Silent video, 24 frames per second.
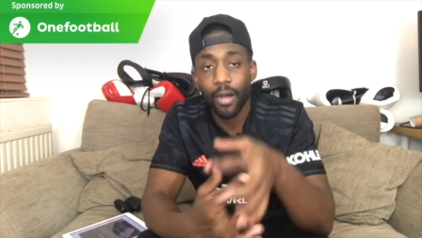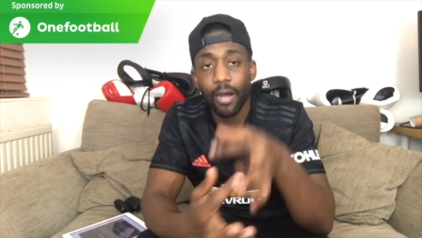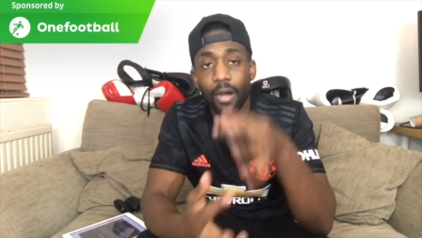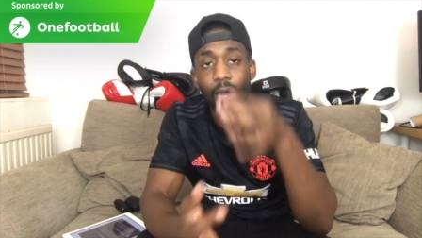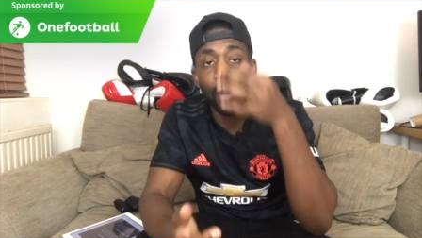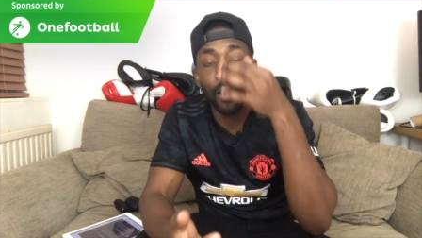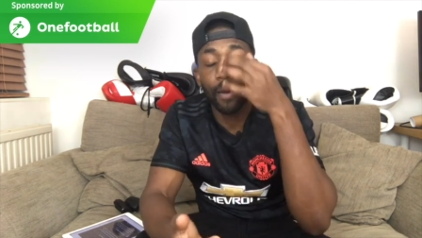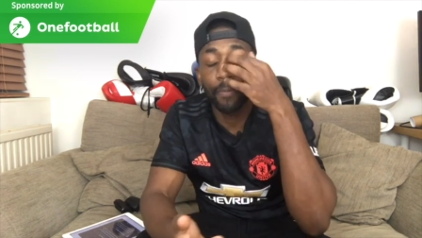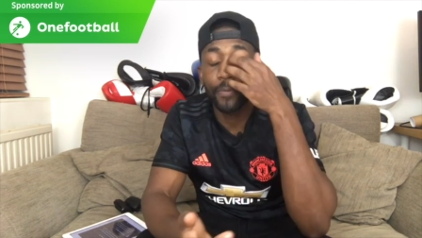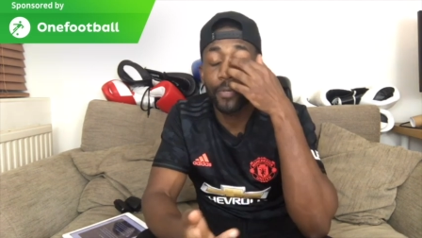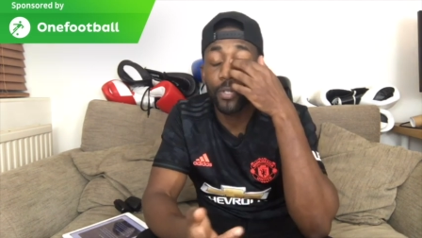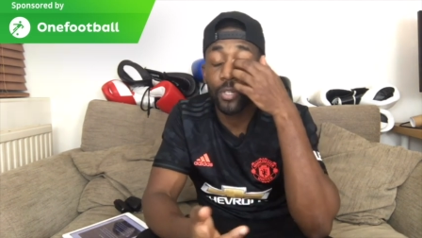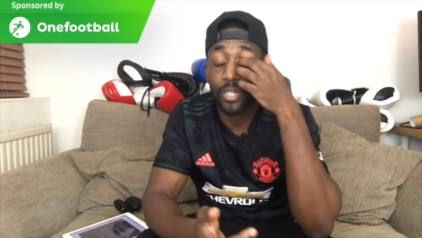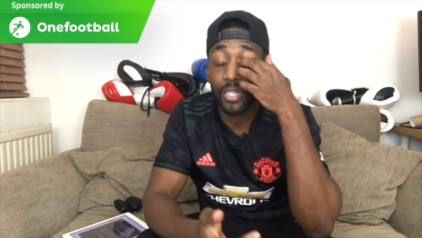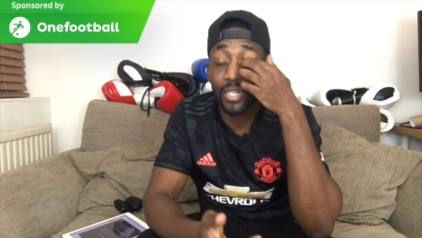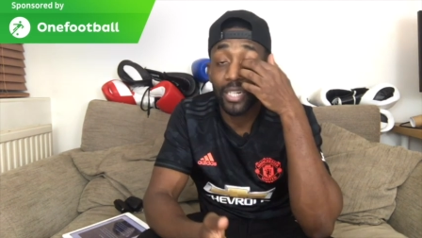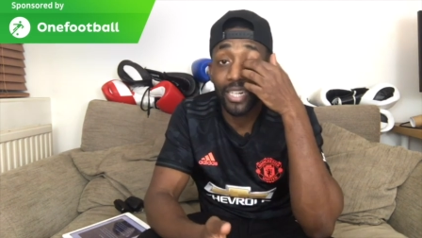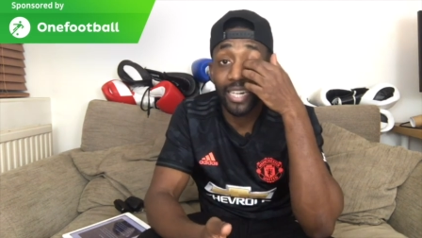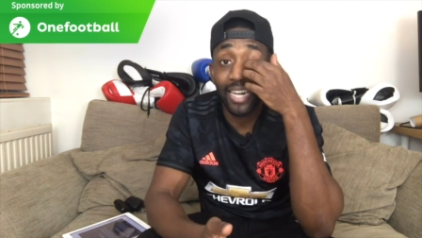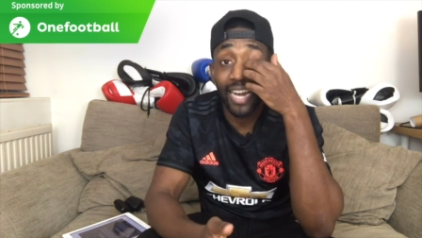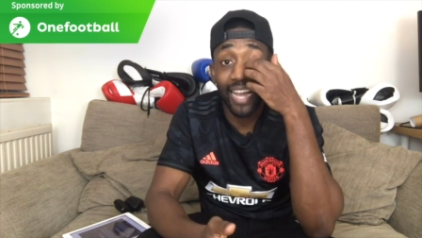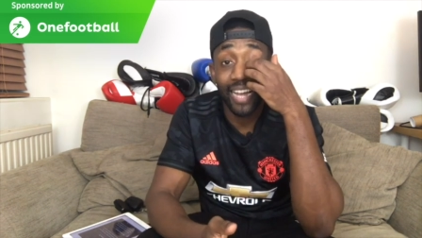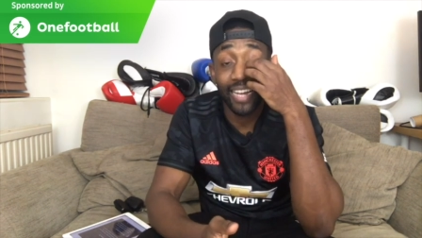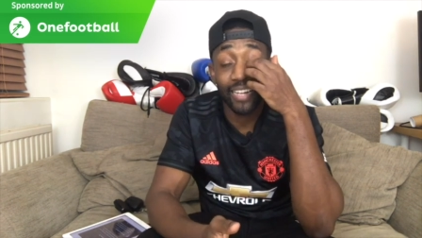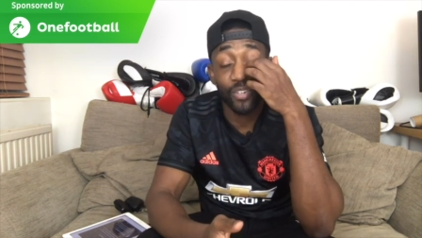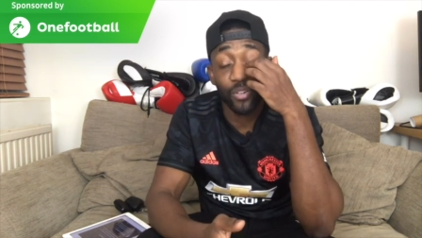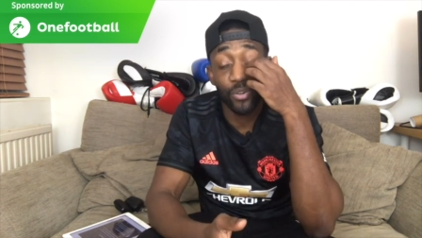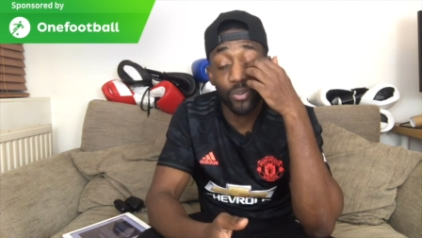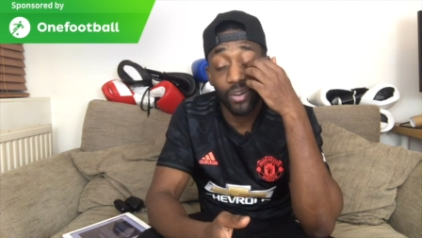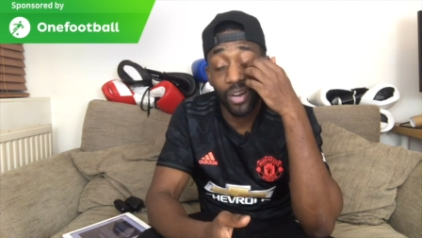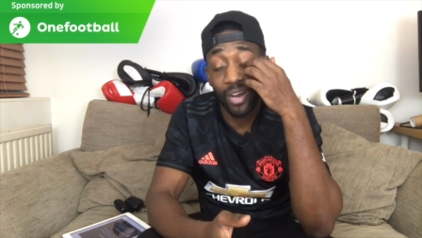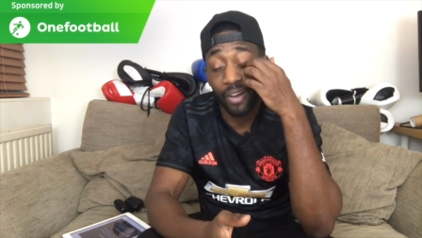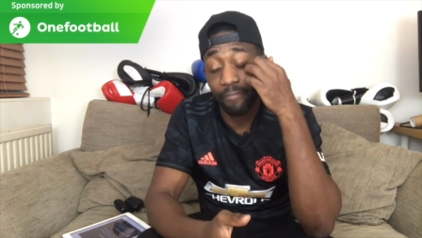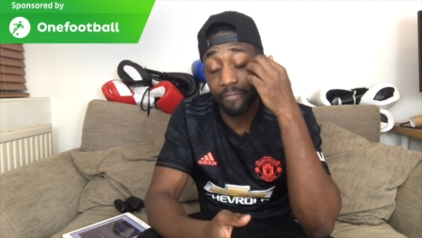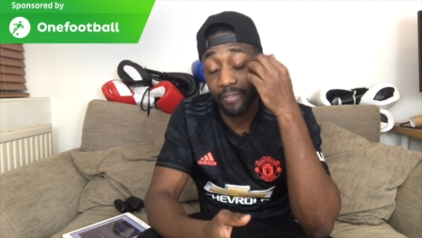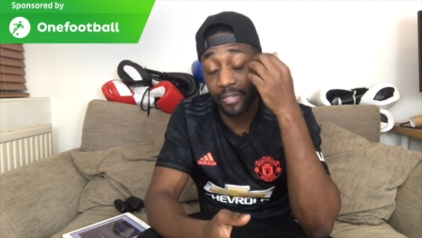I'm not gonna lie though,
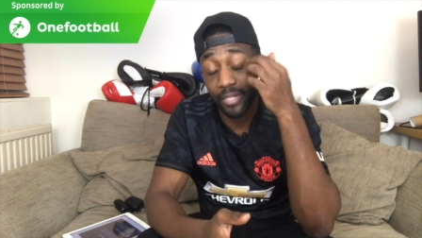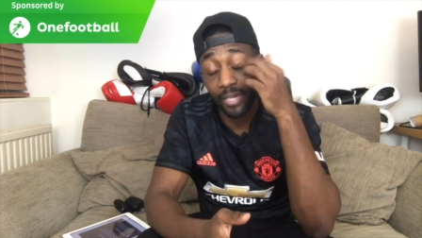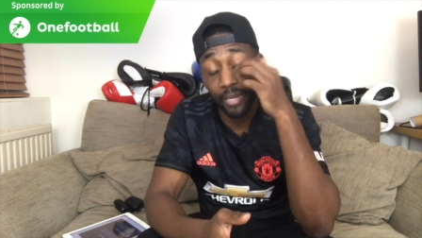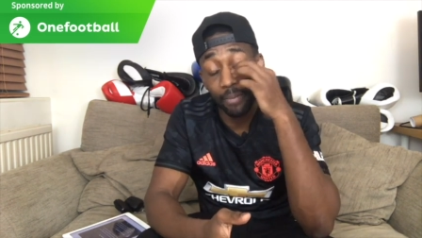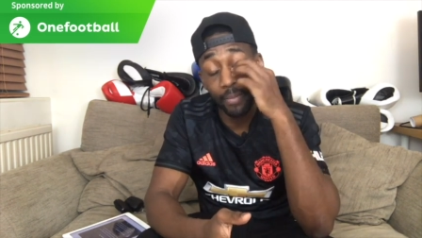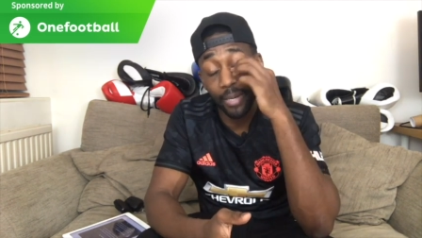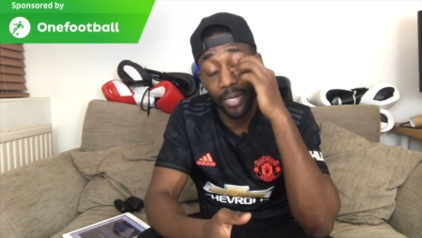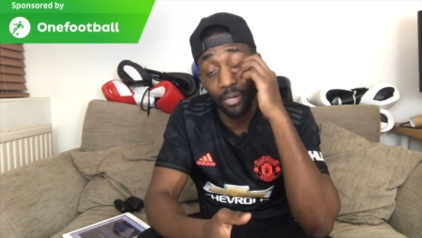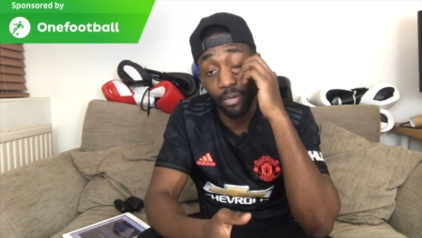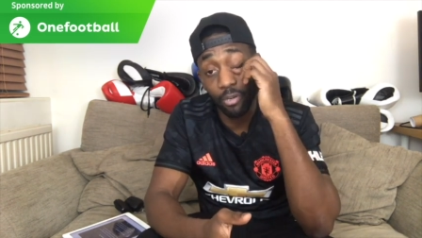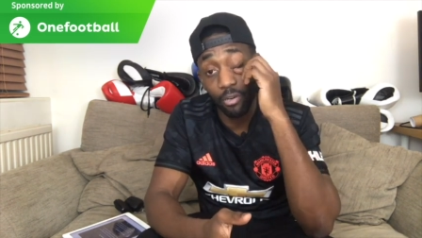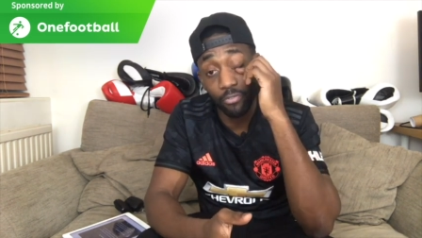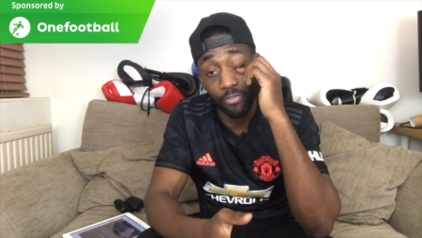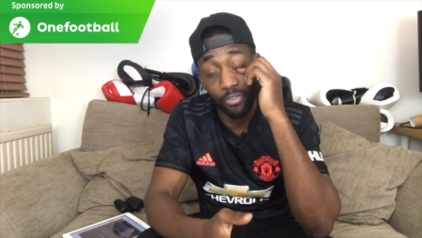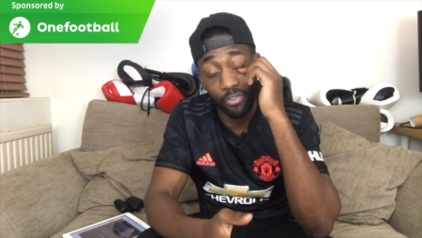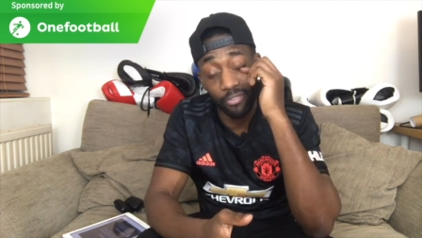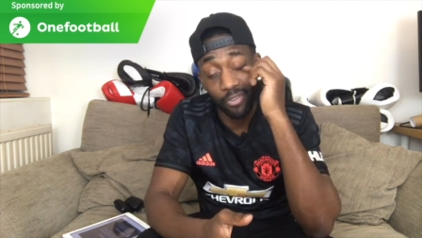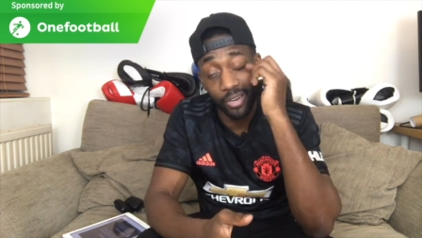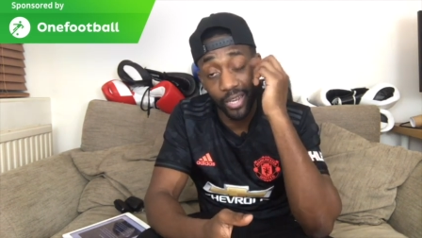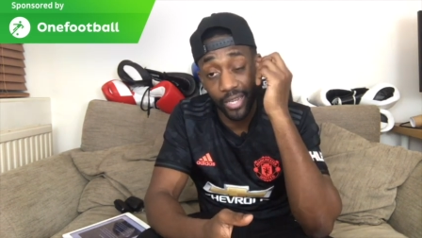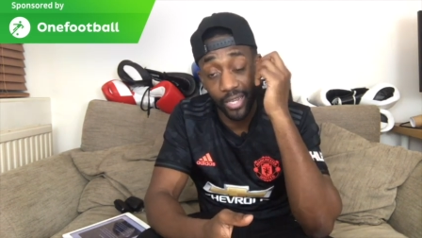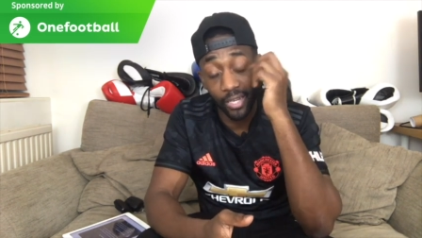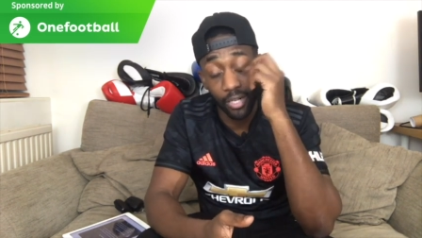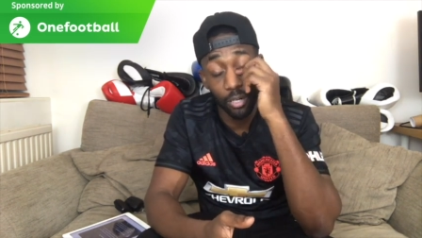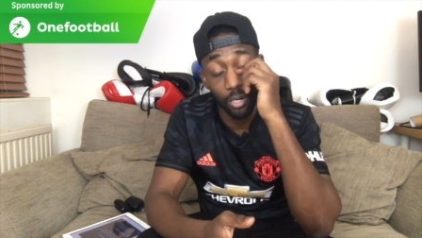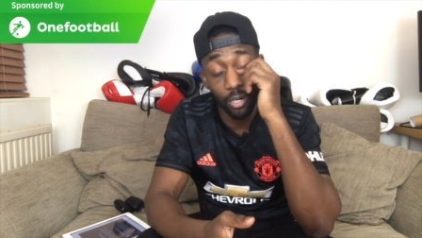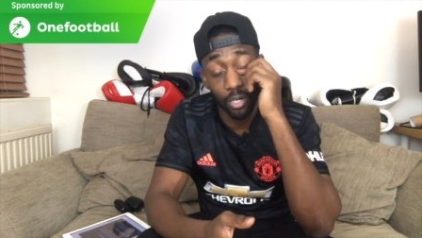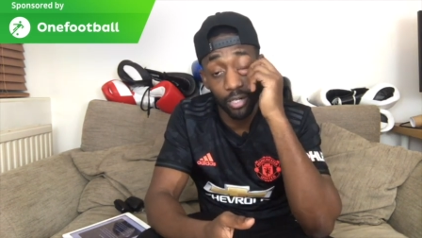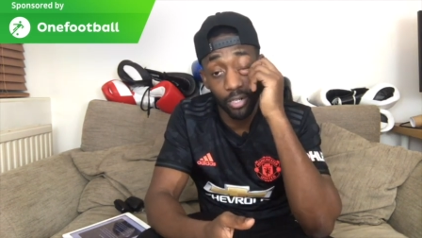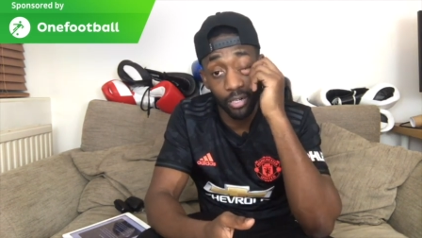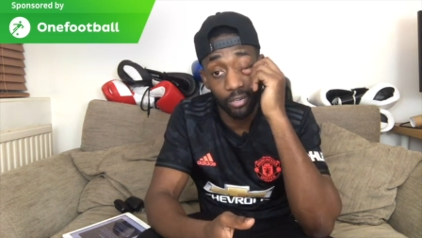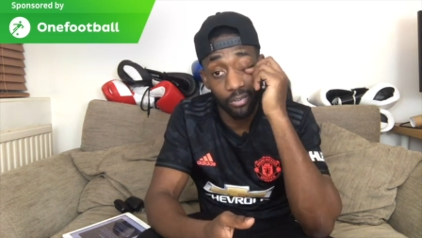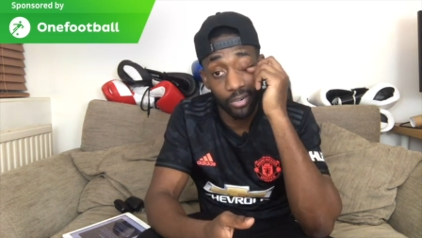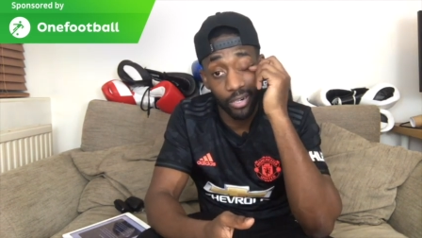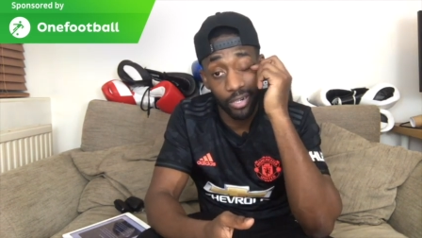I think the man overrate Garner a